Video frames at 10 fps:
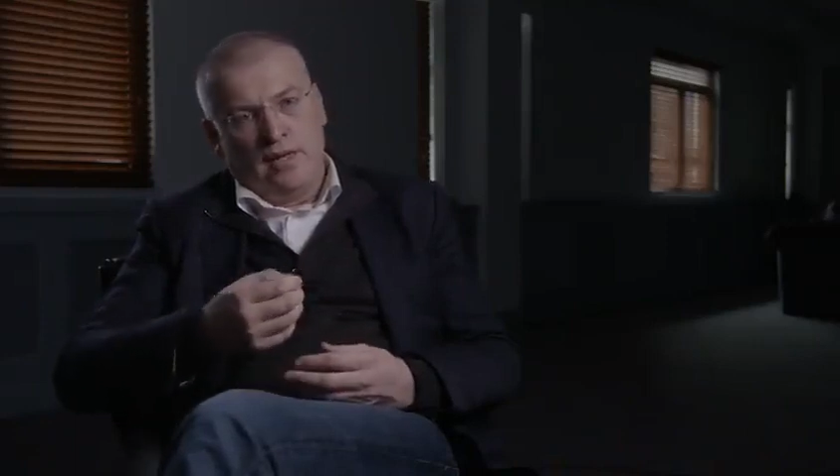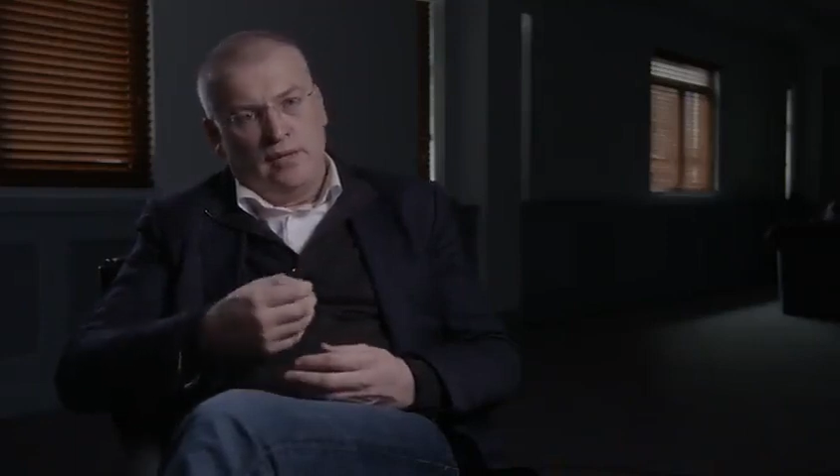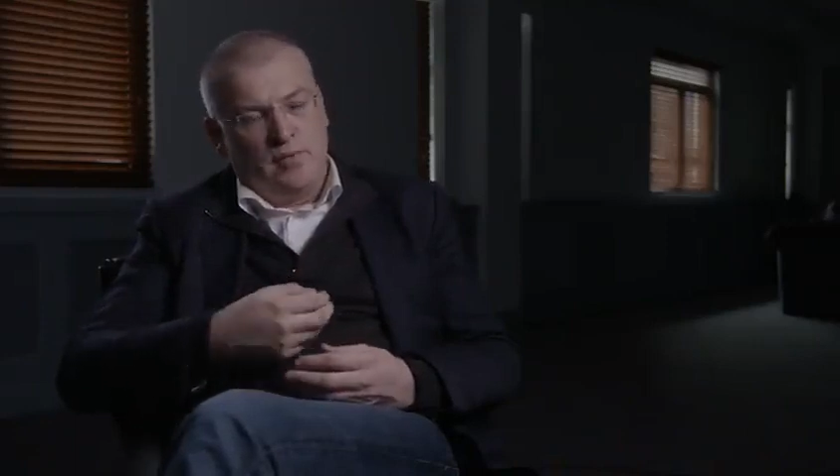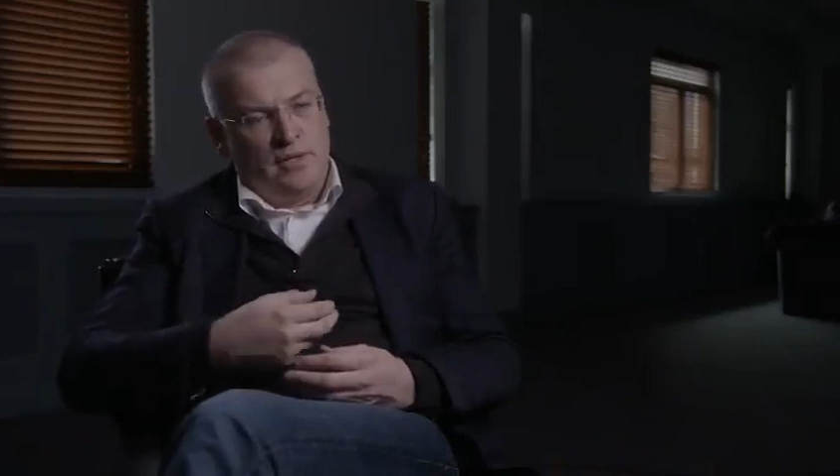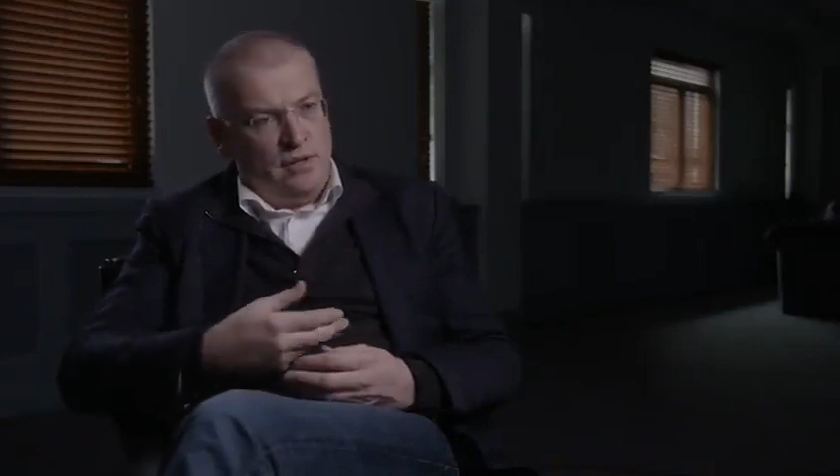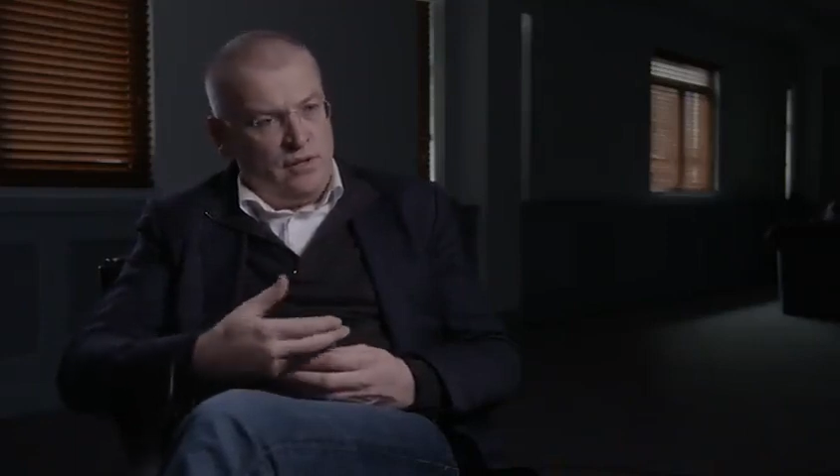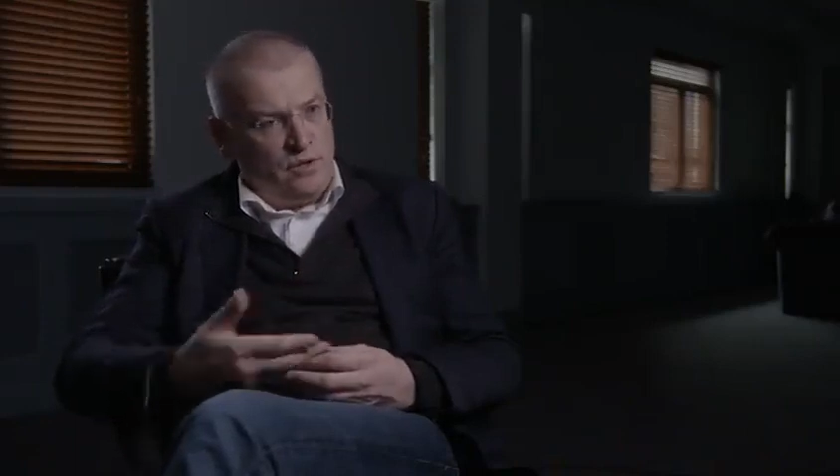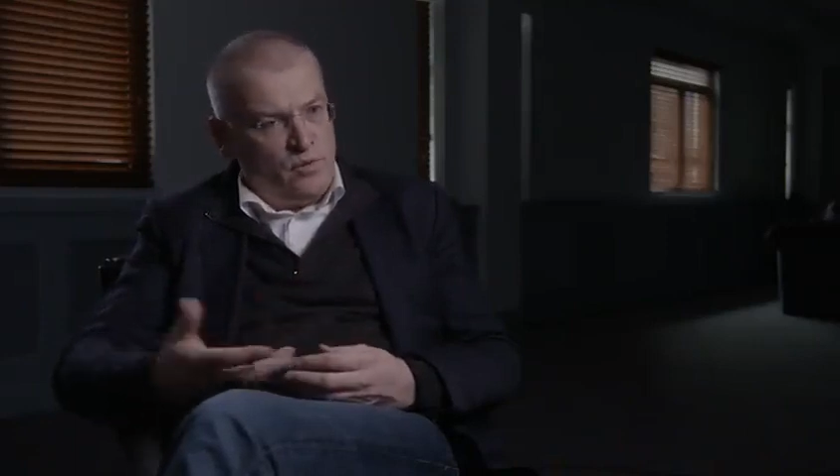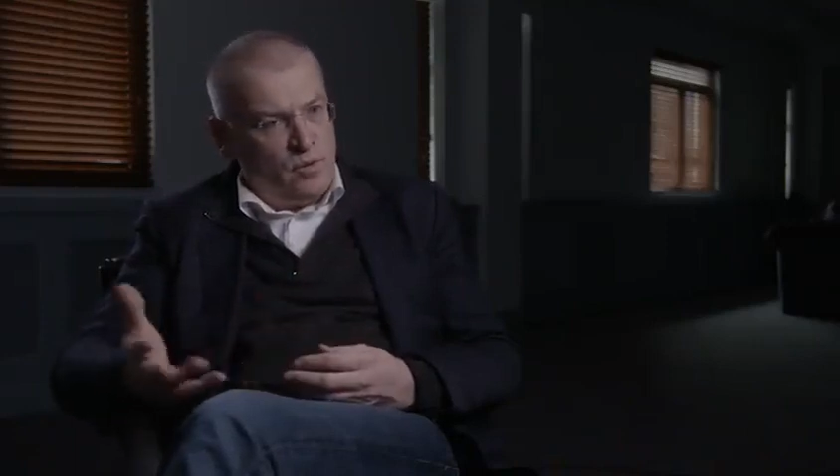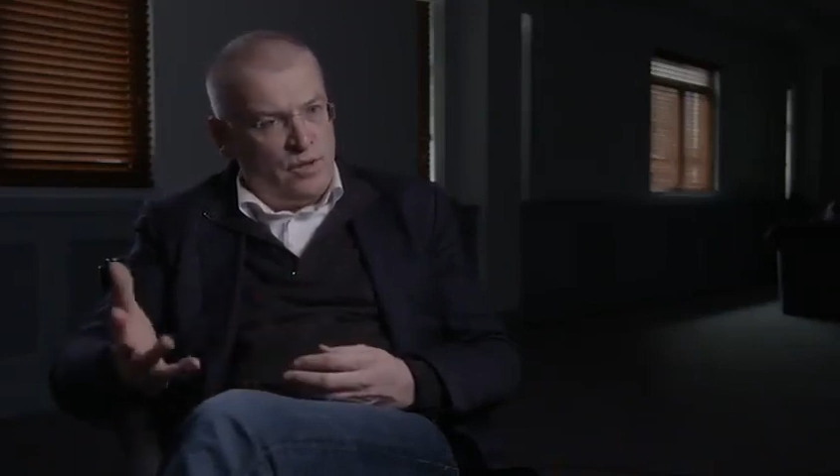the materials
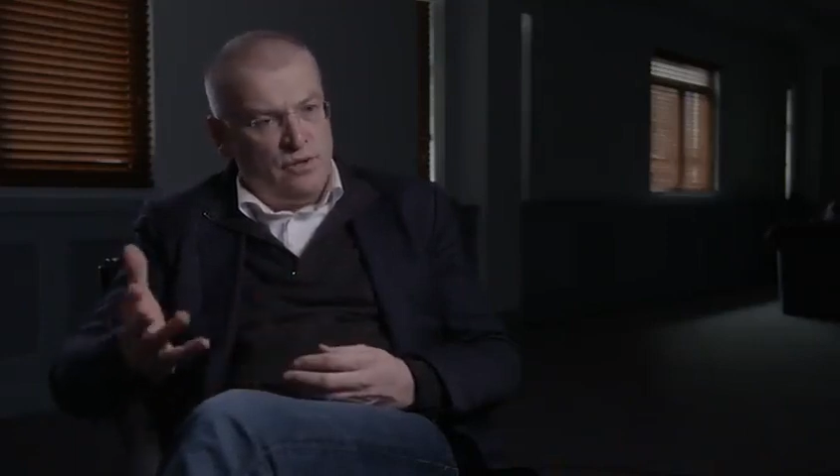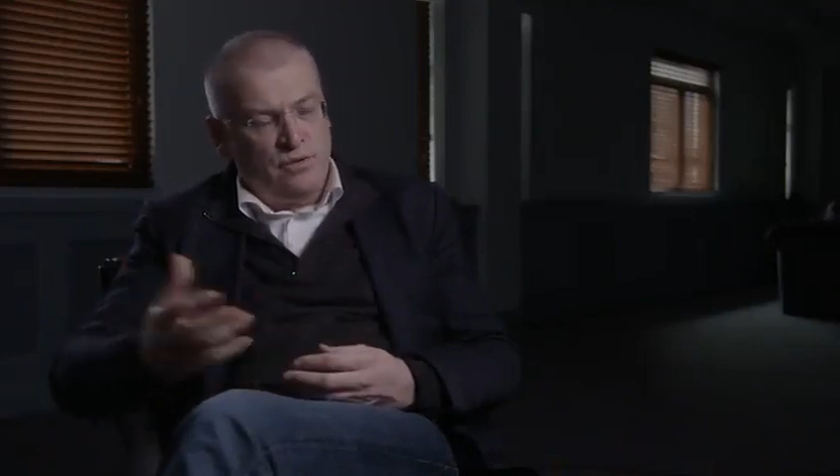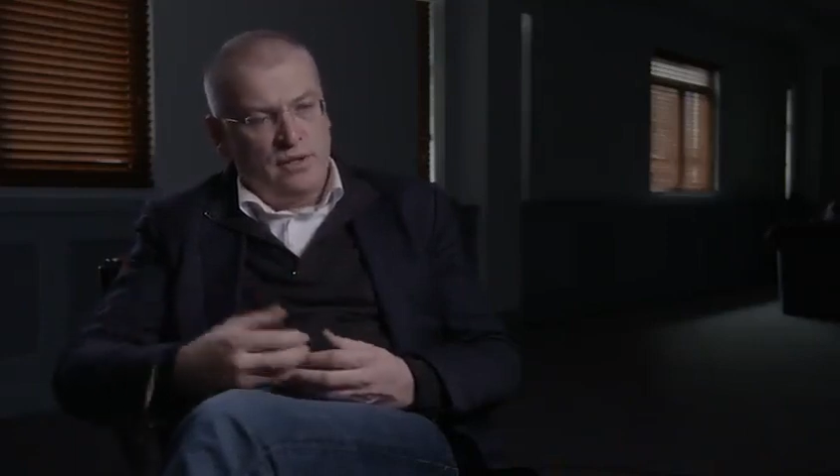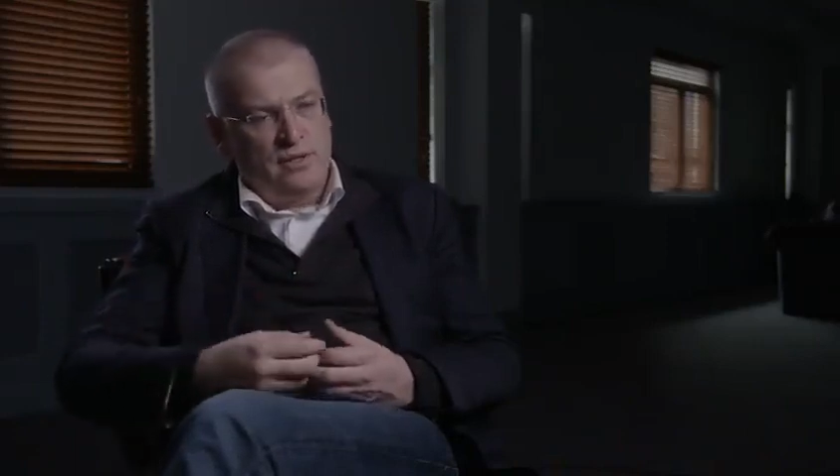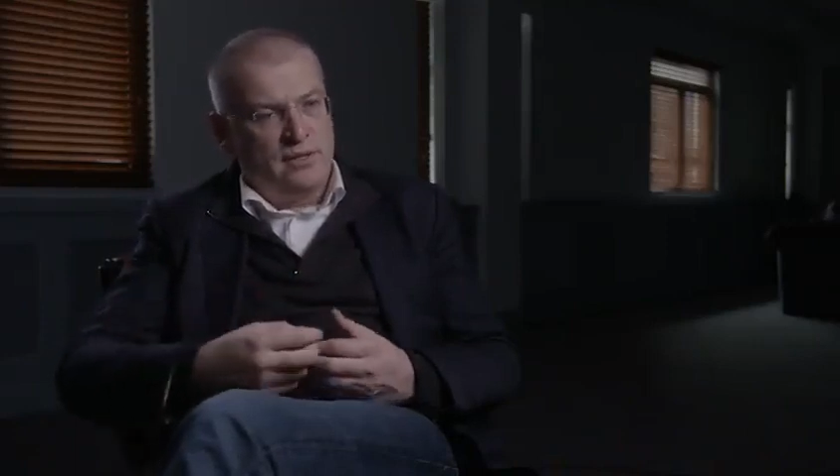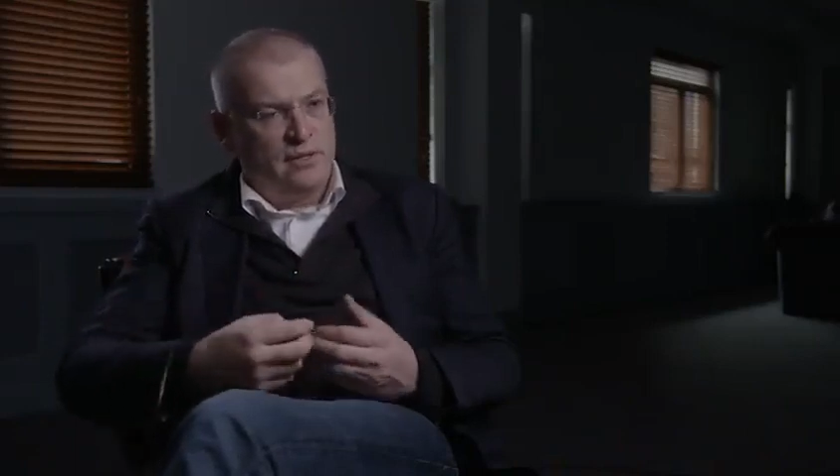you walk across,